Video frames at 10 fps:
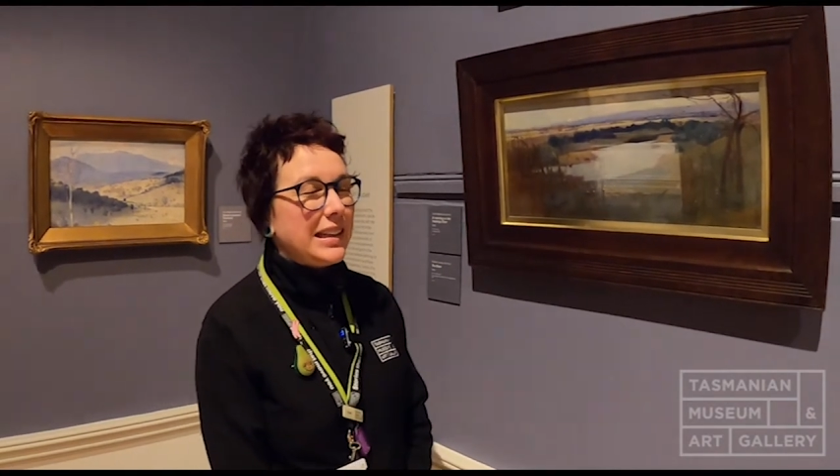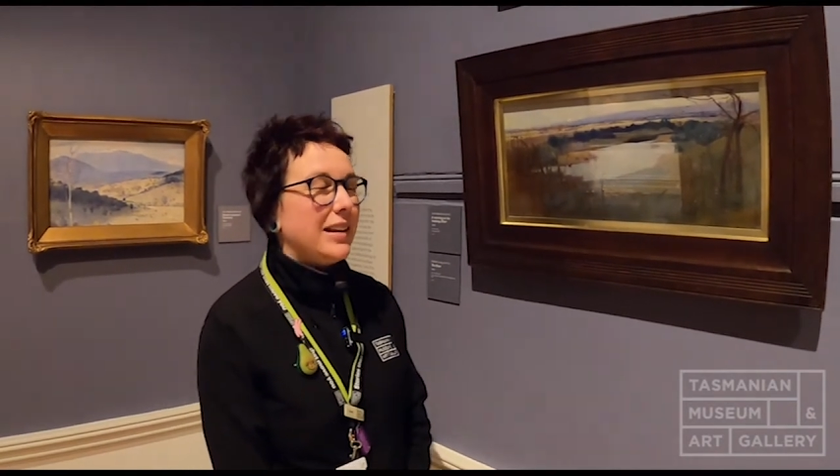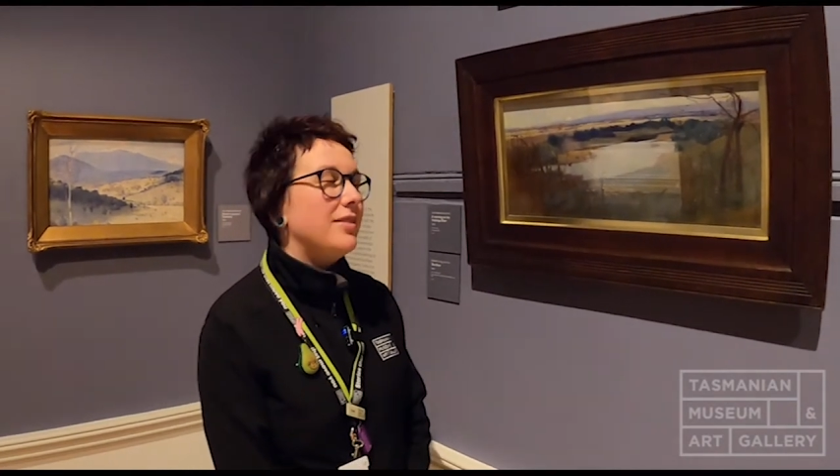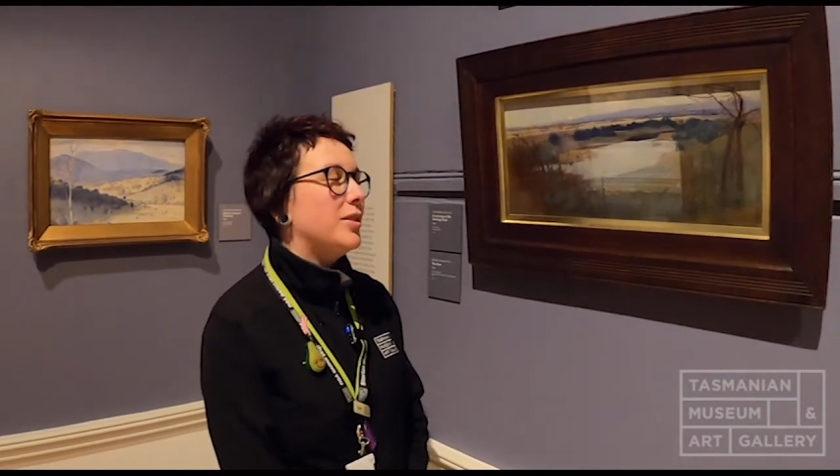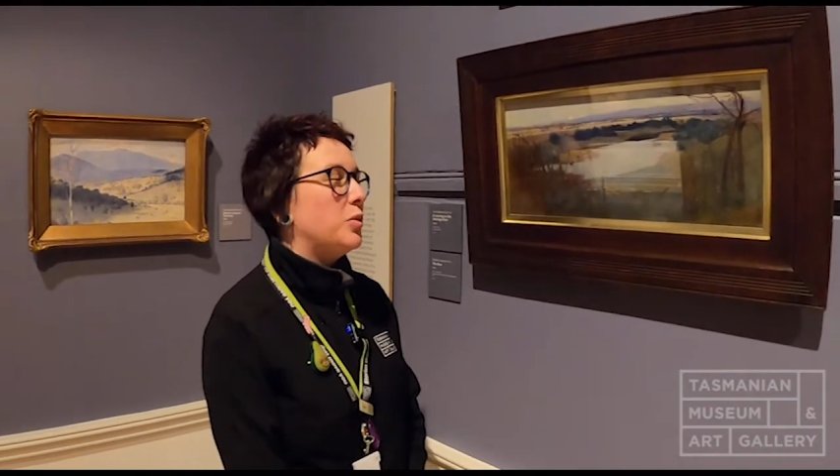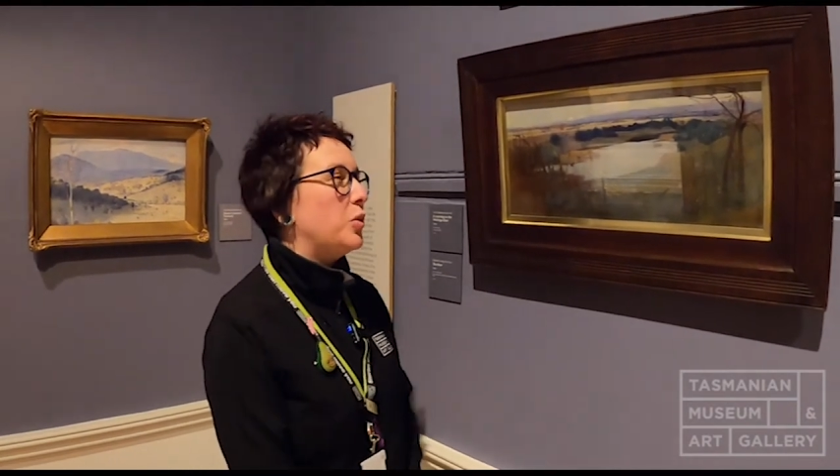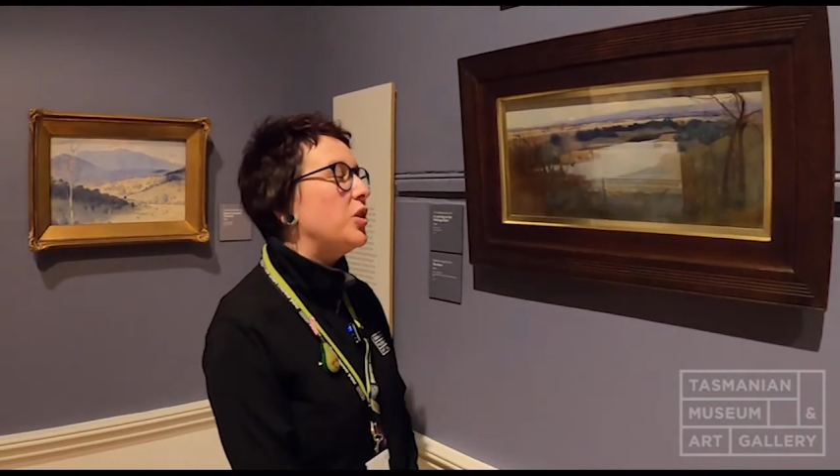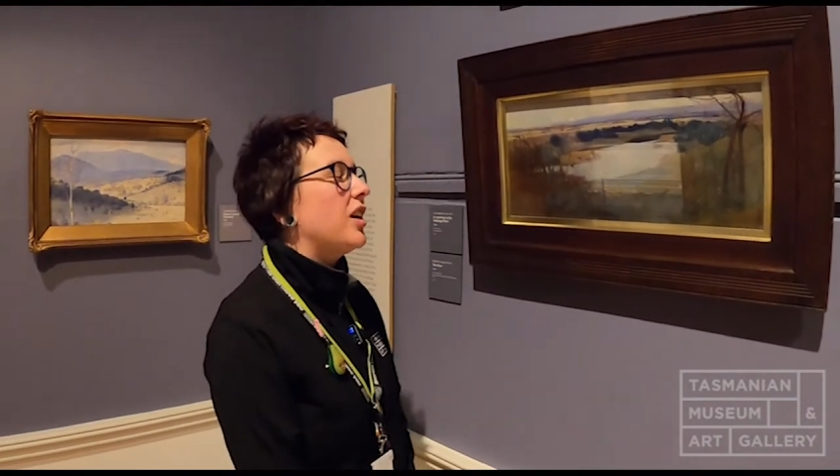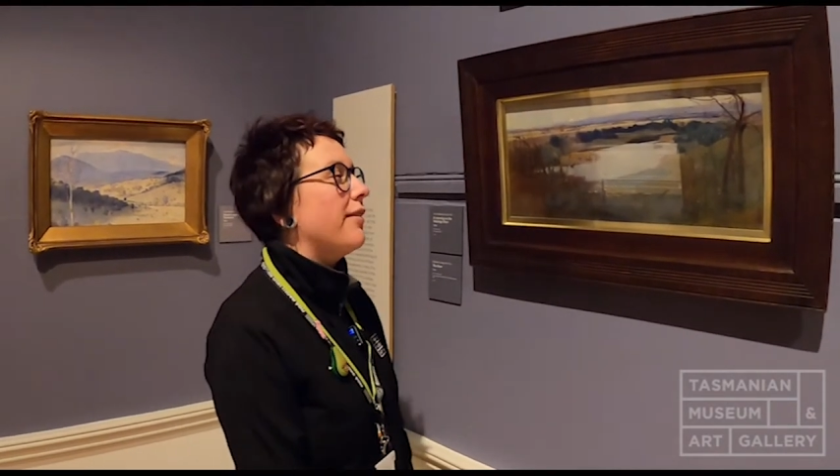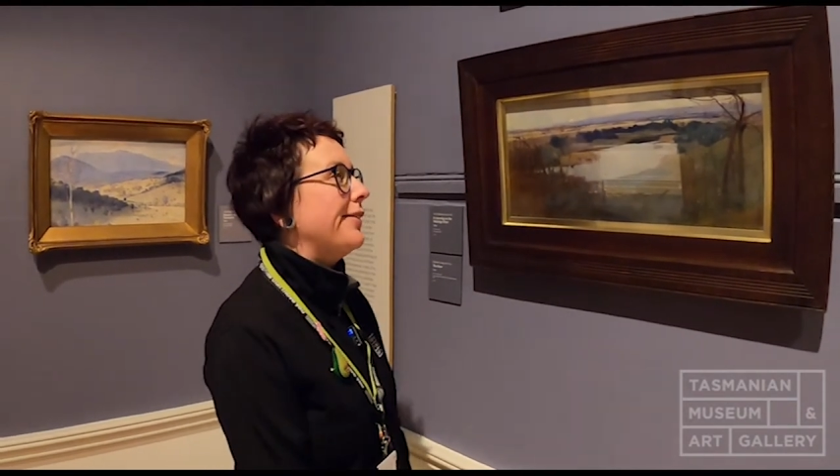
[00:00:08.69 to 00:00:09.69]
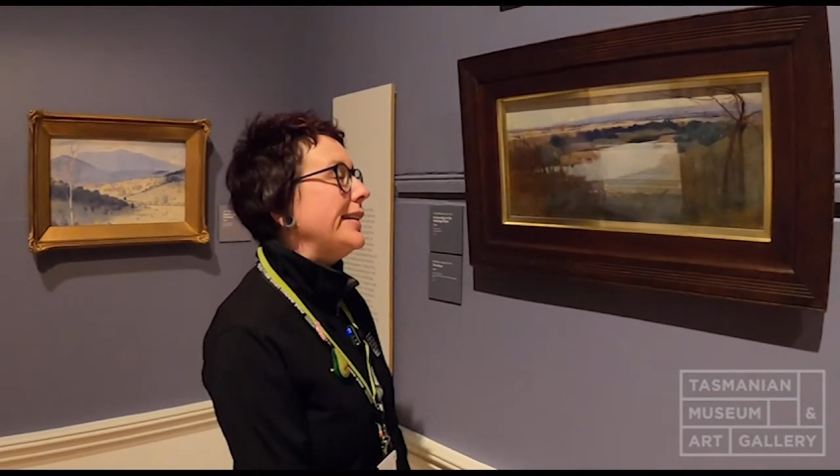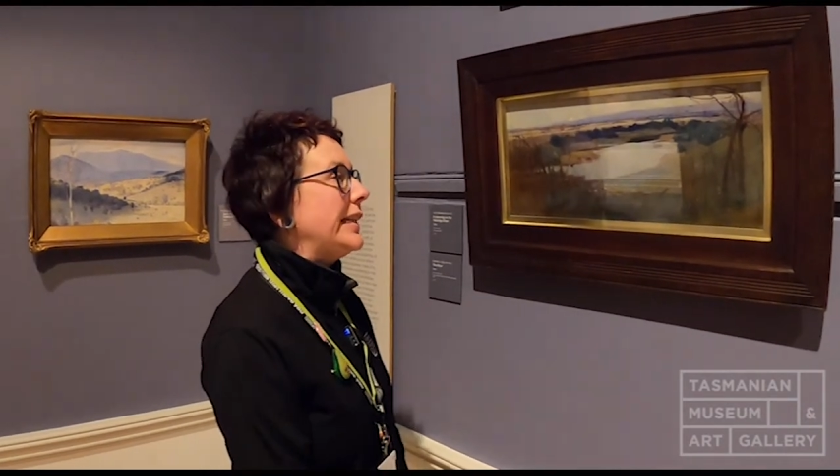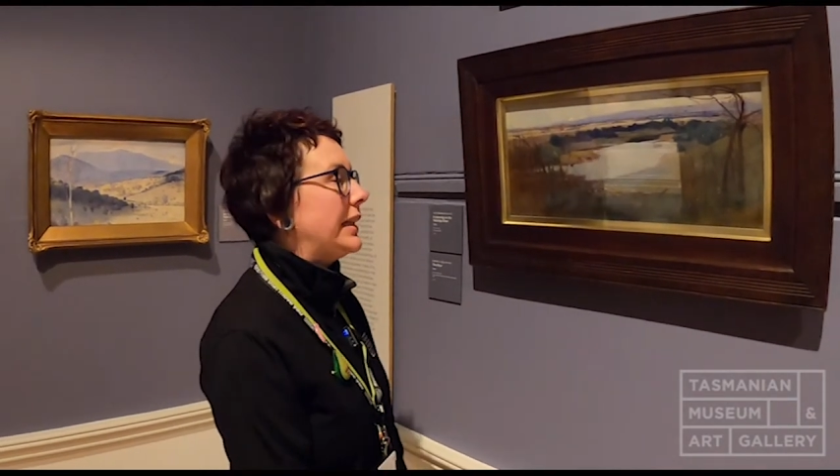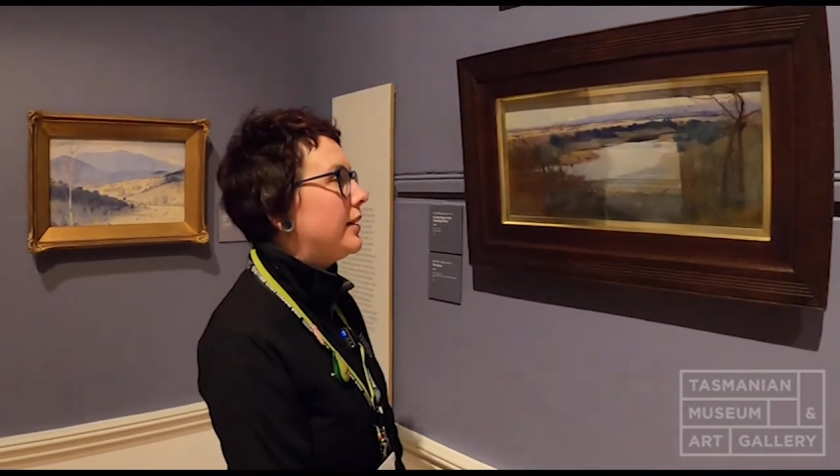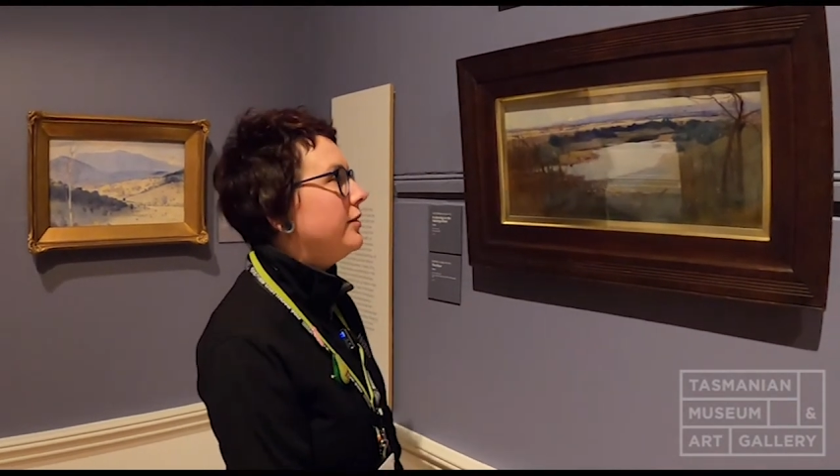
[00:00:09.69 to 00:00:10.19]
love and a work I
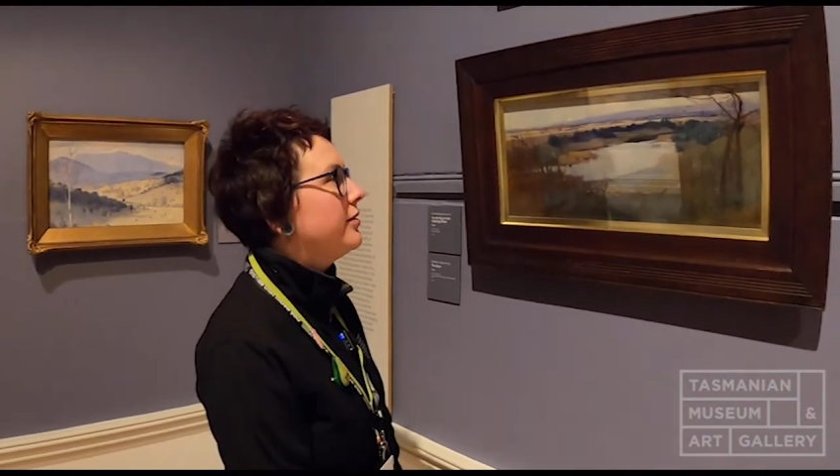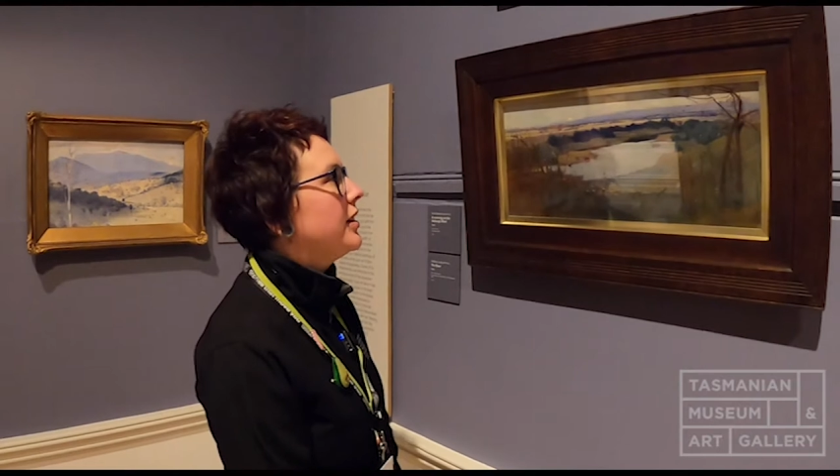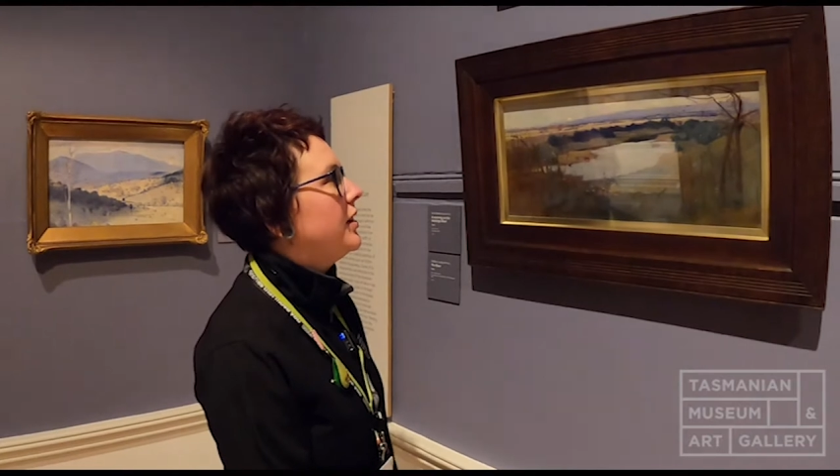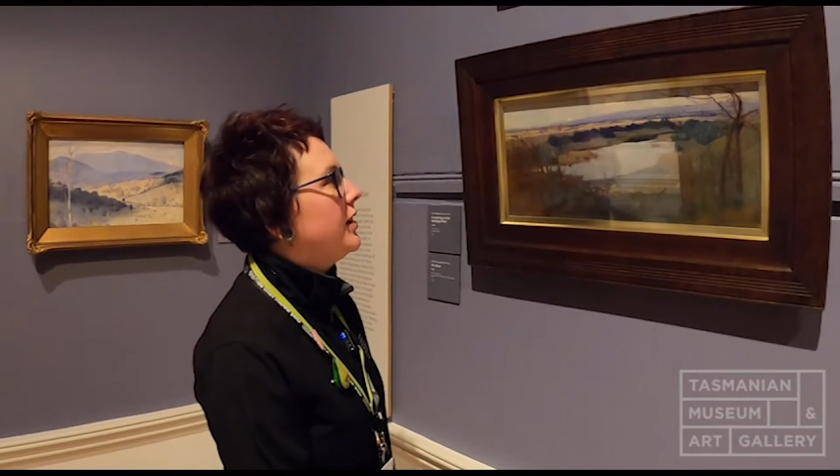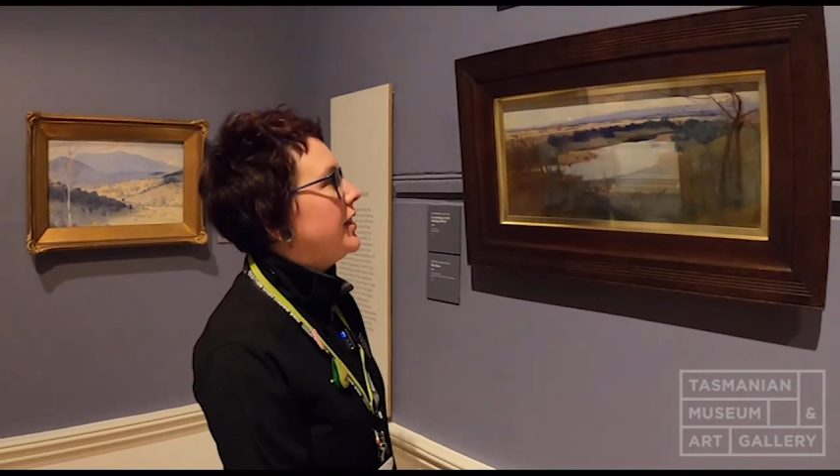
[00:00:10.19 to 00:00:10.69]
really love.